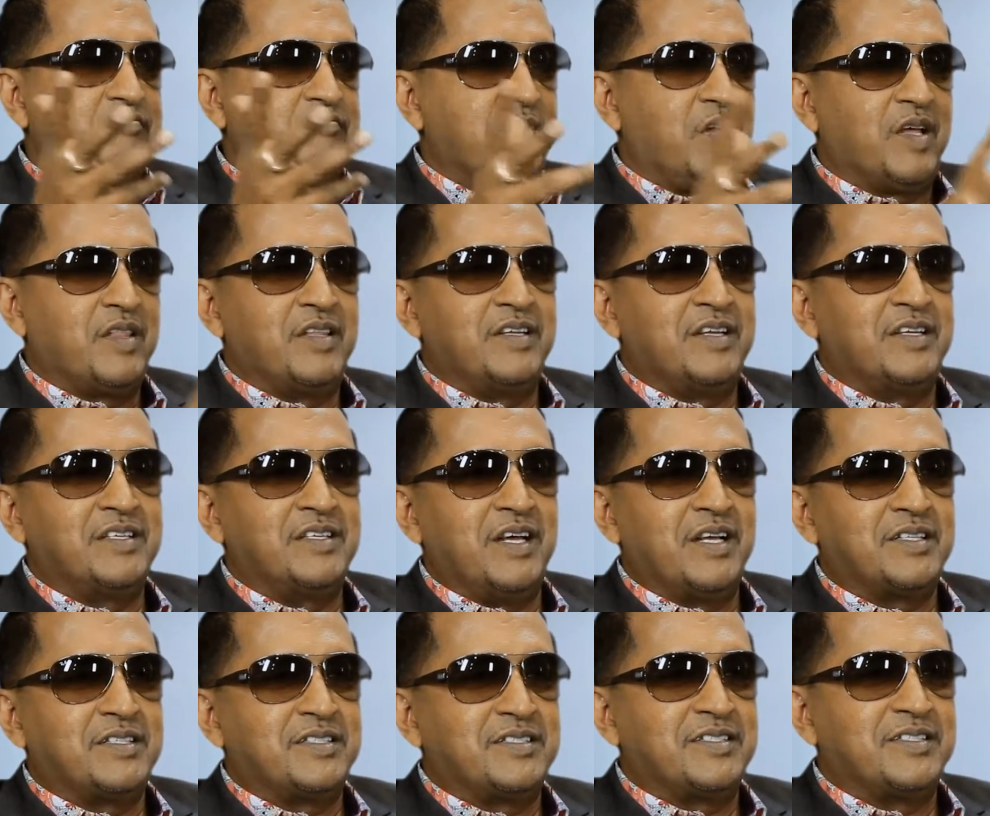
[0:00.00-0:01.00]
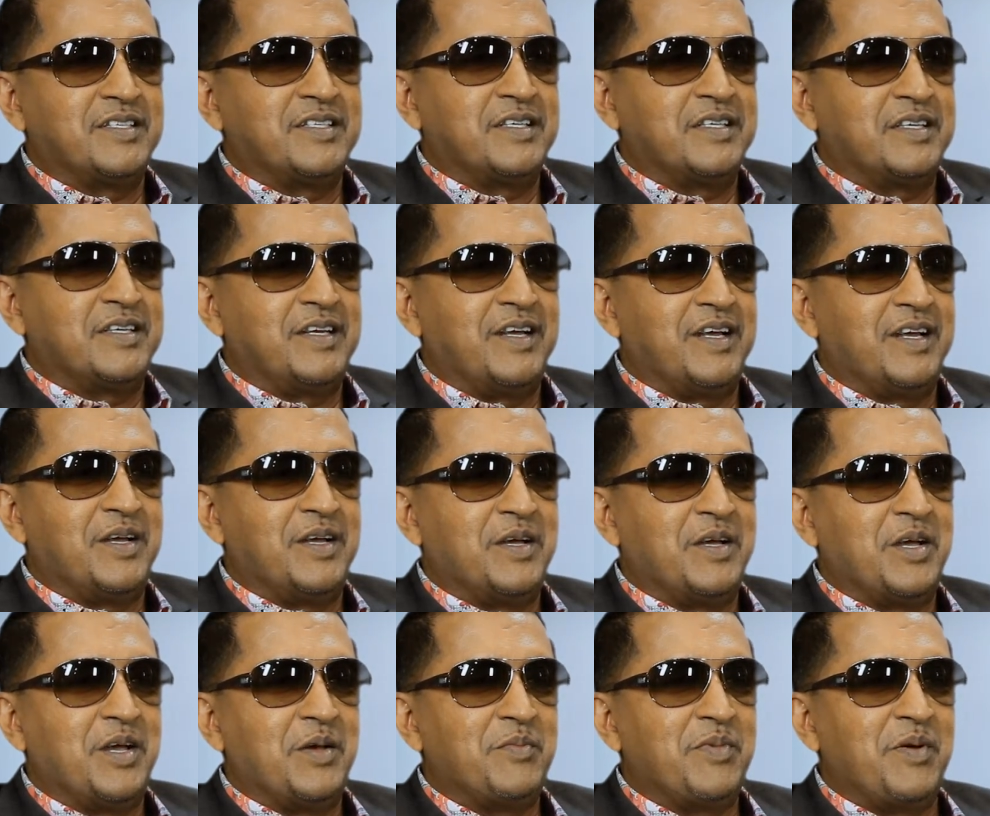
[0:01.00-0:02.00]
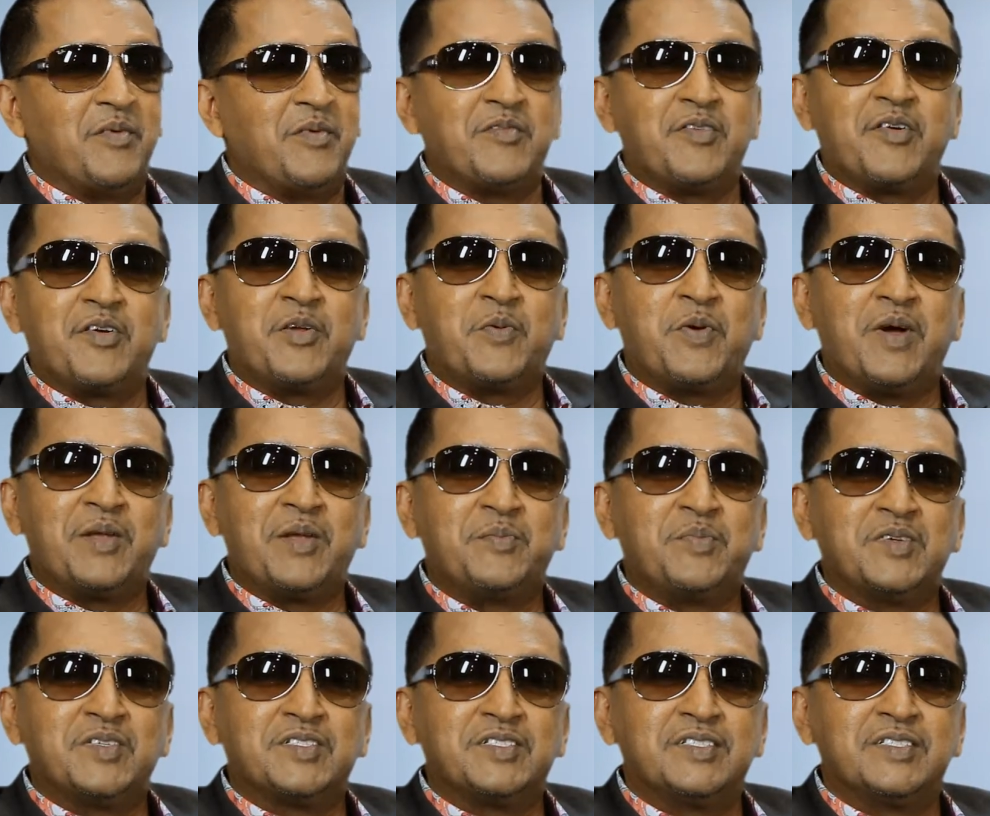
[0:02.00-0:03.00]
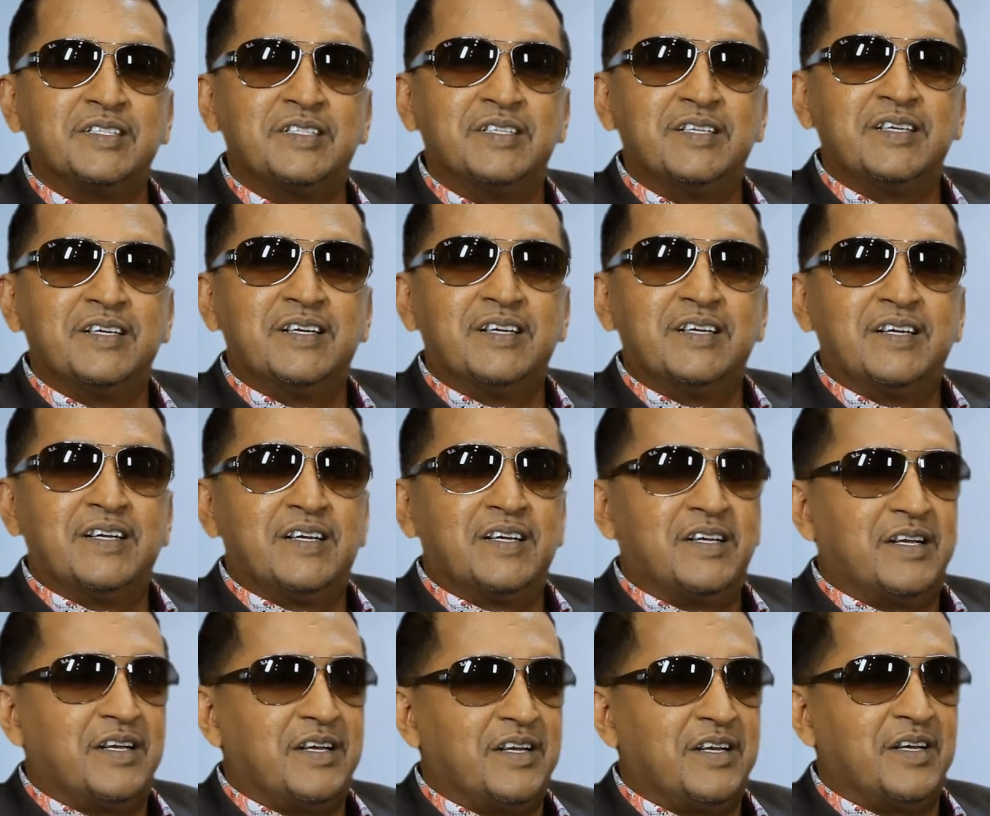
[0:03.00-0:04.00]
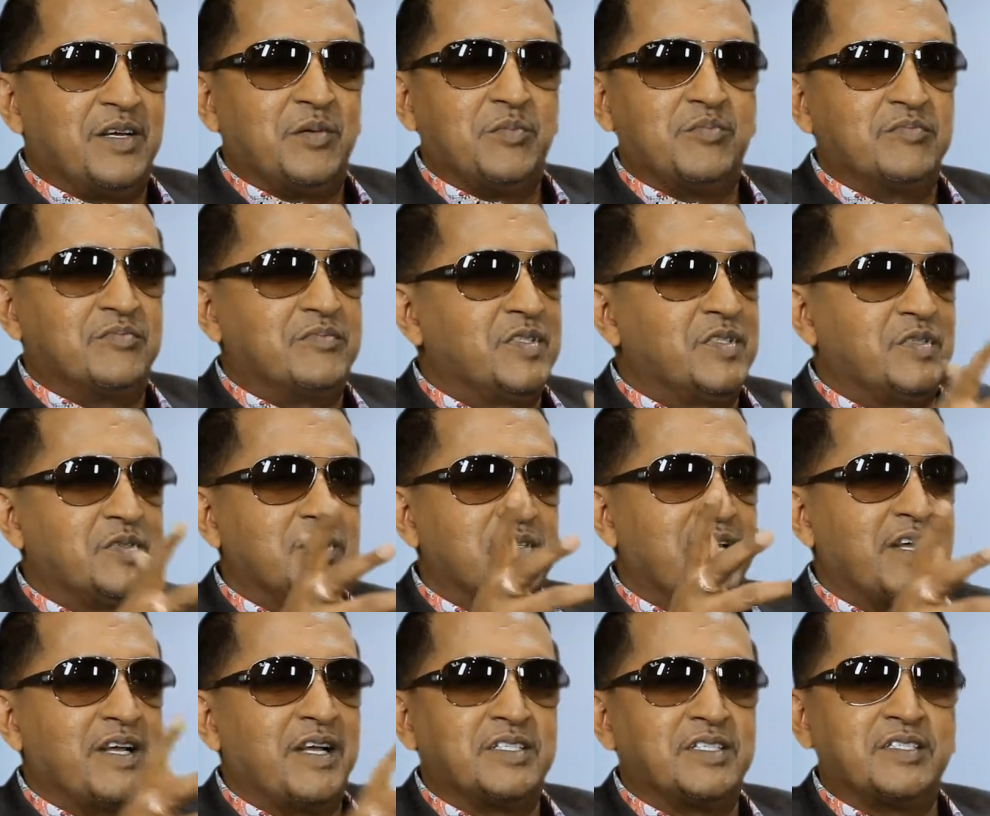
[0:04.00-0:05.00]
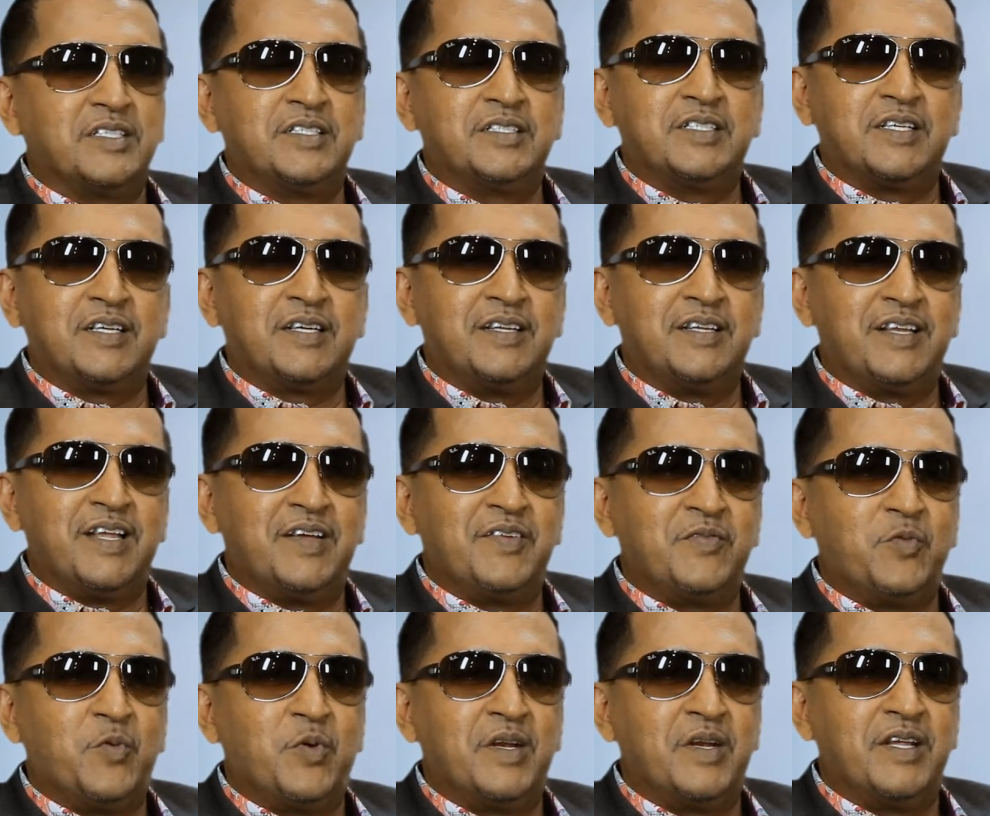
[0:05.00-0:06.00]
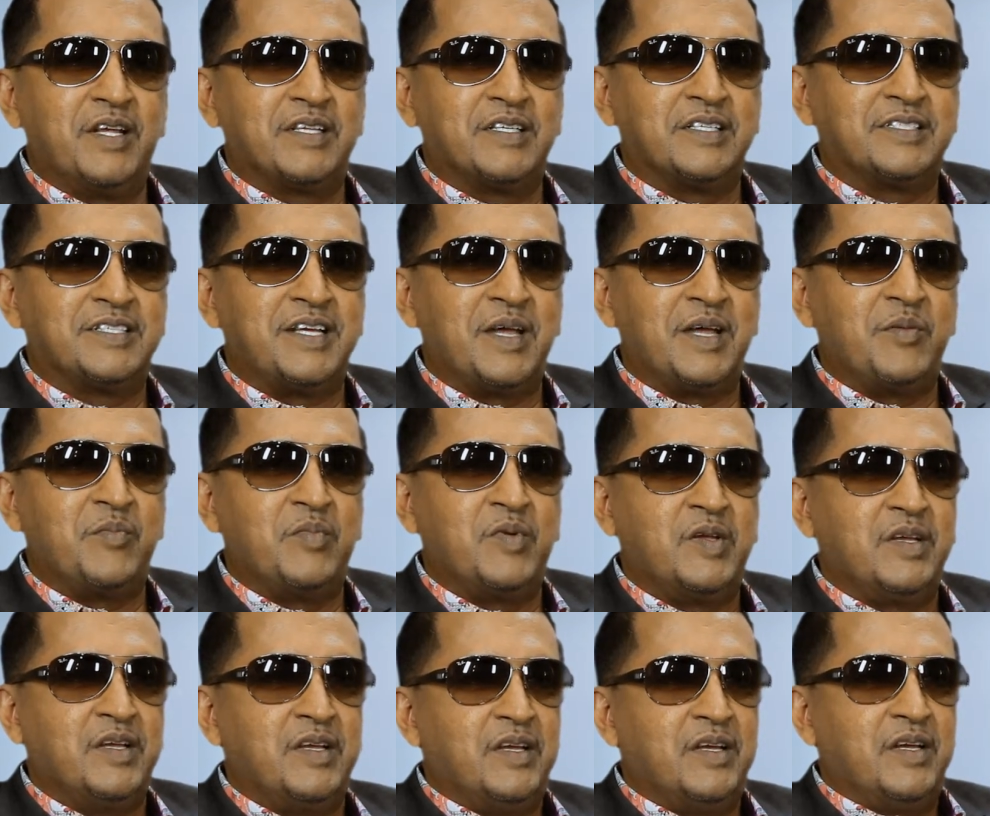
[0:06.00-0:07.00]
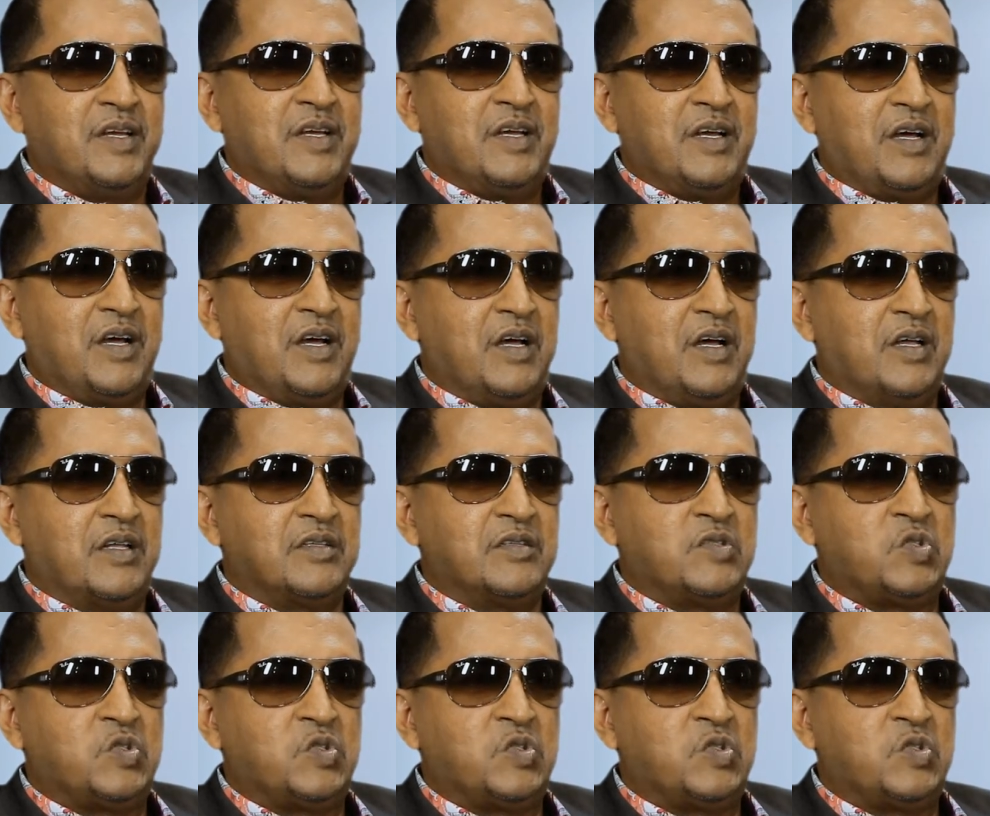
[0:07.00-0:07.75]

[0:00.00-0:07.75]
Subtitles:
Other than that, I'm a very quiet person. Like I said, taking life one day at a time, and